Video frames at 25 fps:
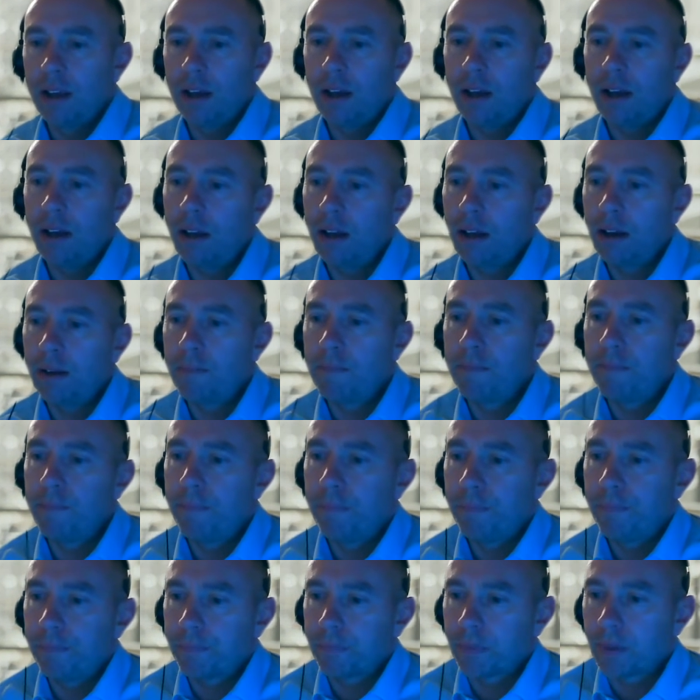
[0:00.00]

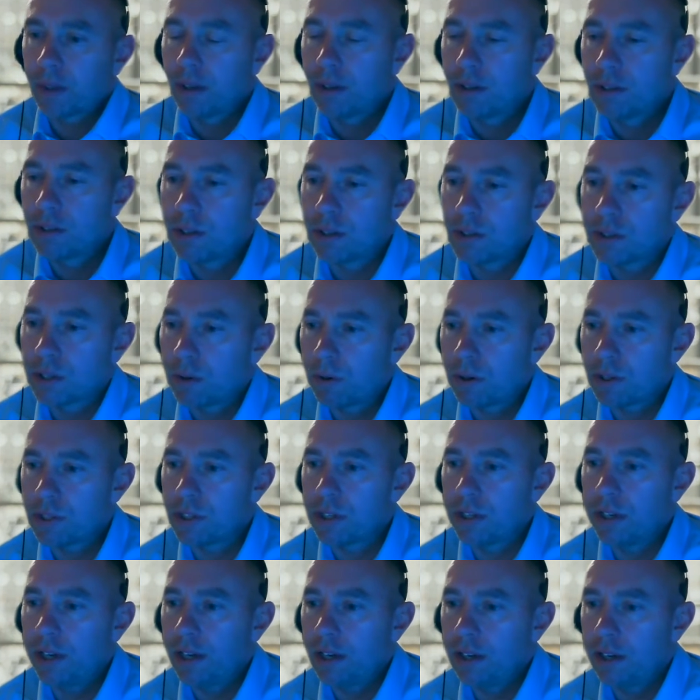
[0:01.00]
So there's a
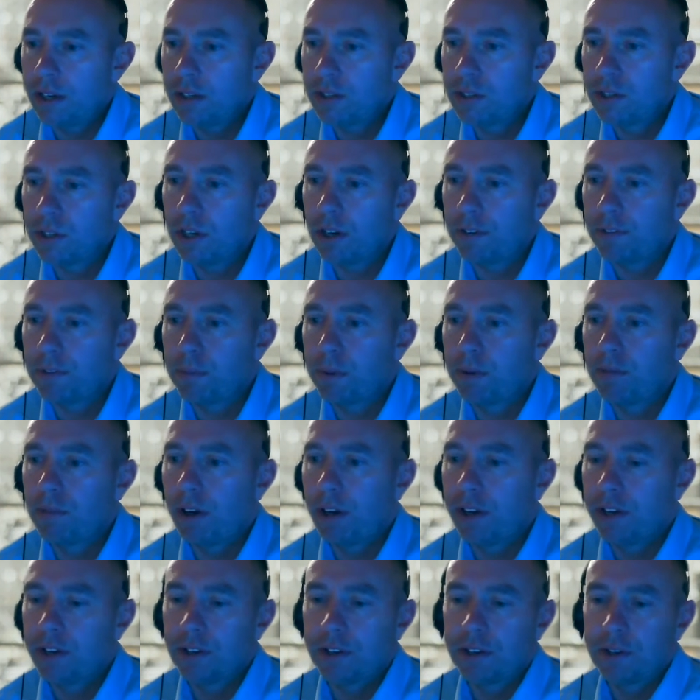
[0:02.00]
question here: do you have to be
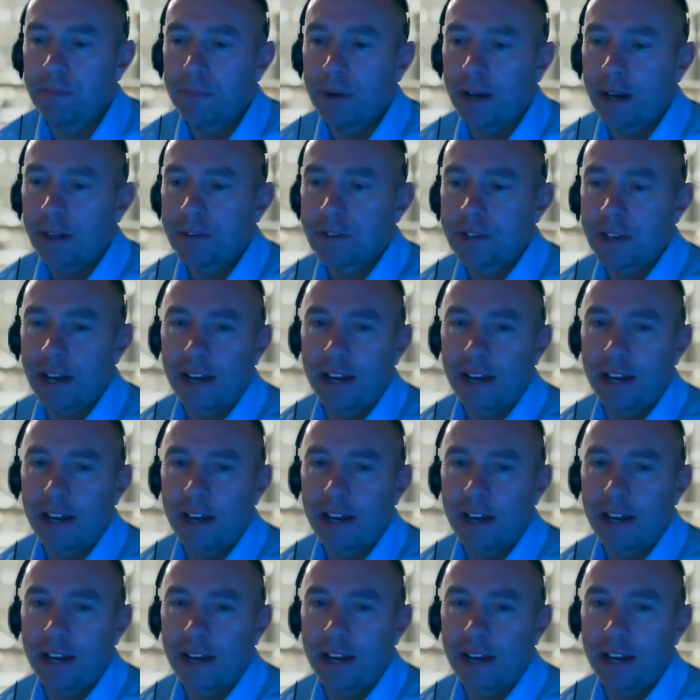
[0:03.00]
really good at maths?